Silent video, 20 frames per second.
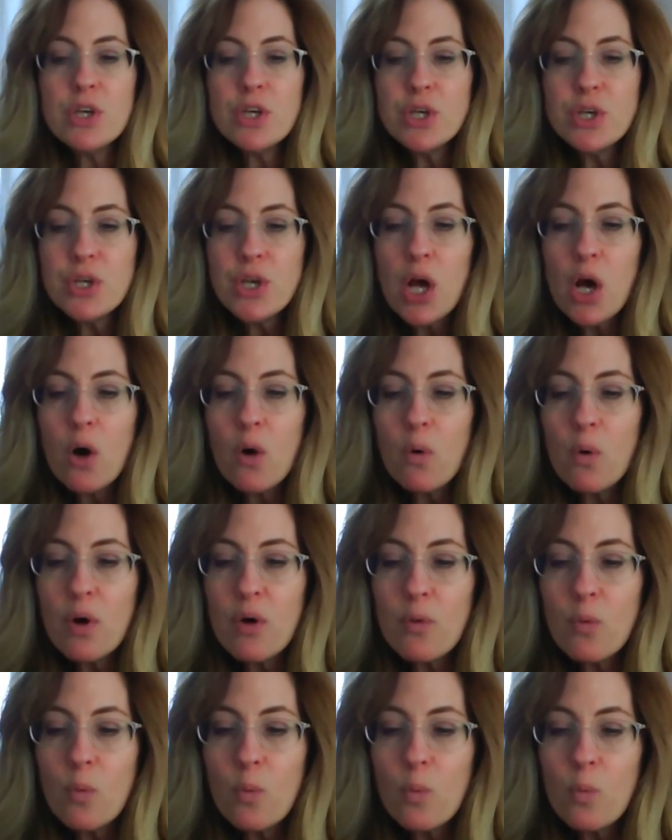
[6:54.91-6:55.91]
You know,
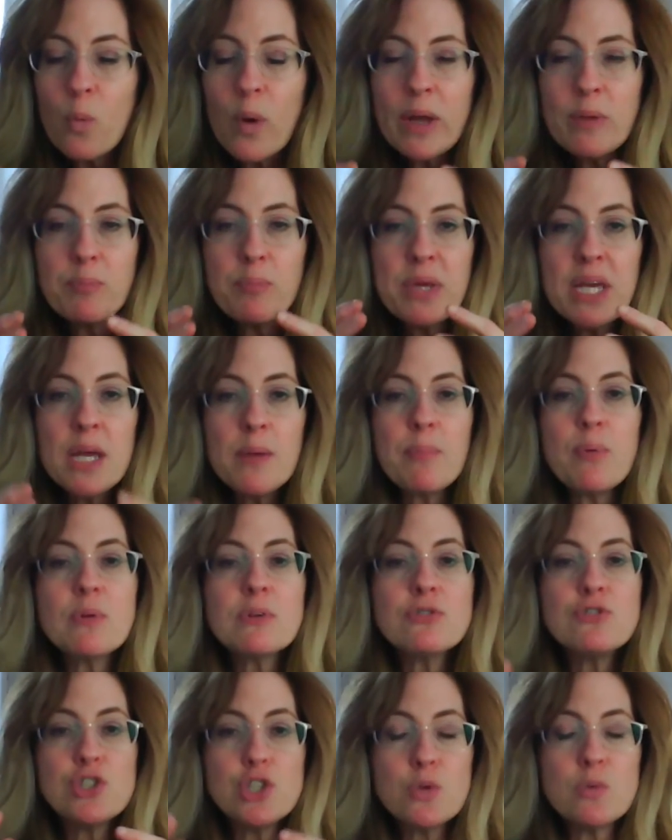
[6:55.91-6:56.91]
when people
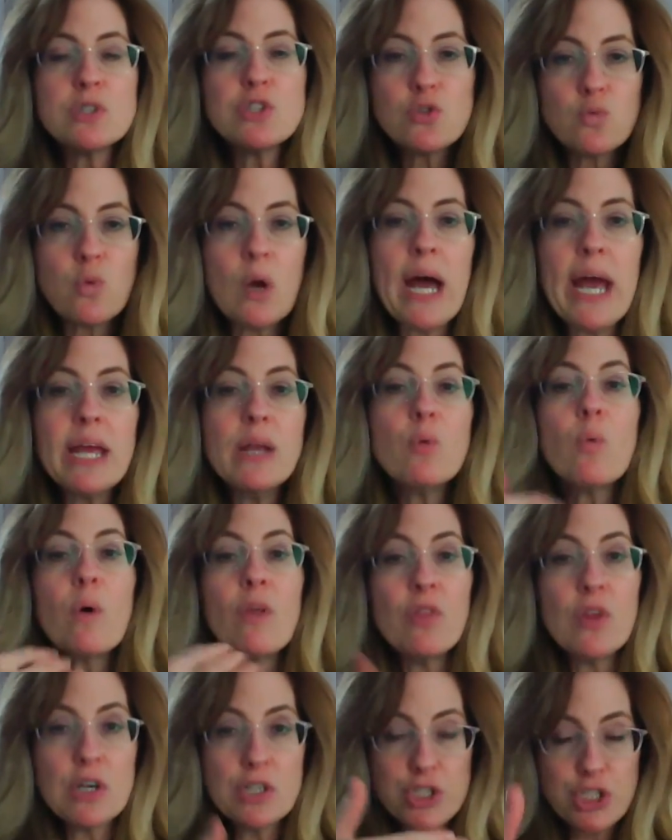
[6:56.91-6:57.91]
do what's right,
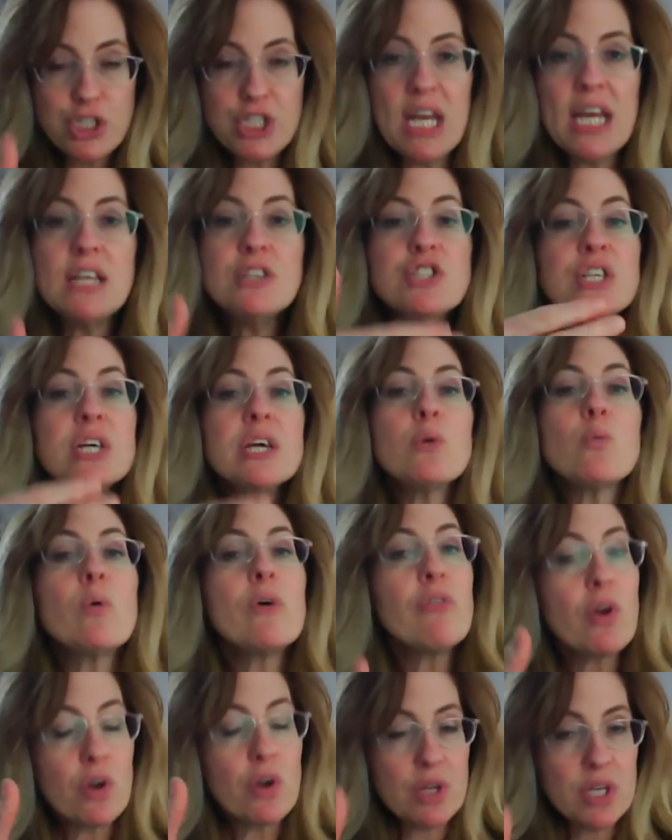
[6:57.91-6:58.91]
when they're changing,
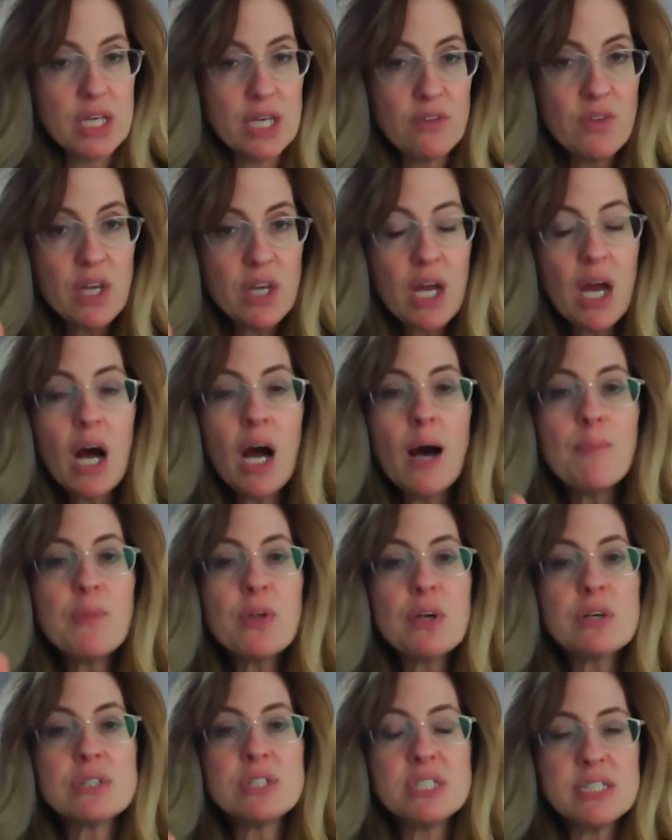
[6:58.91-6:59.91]
when they're giving up
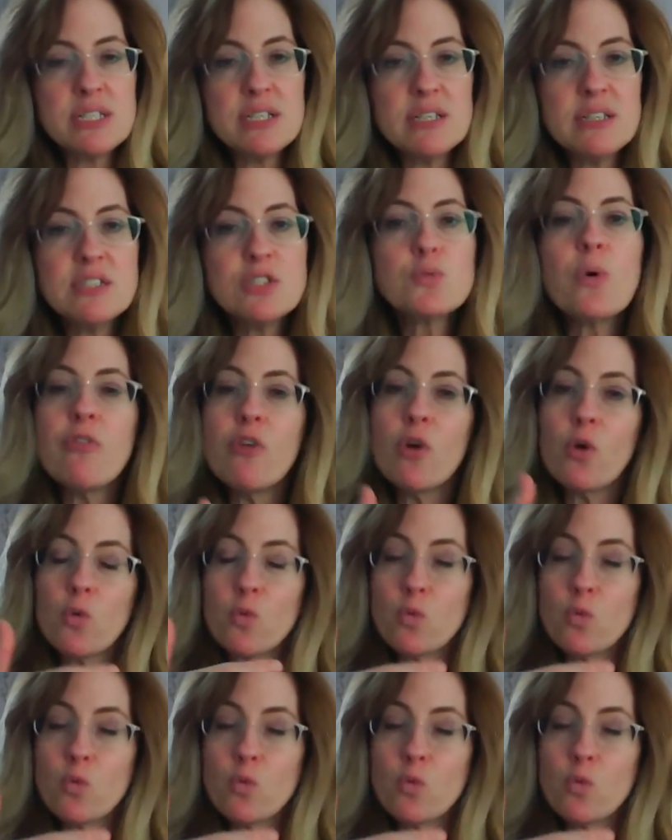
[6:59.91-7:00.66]
their sins, when they're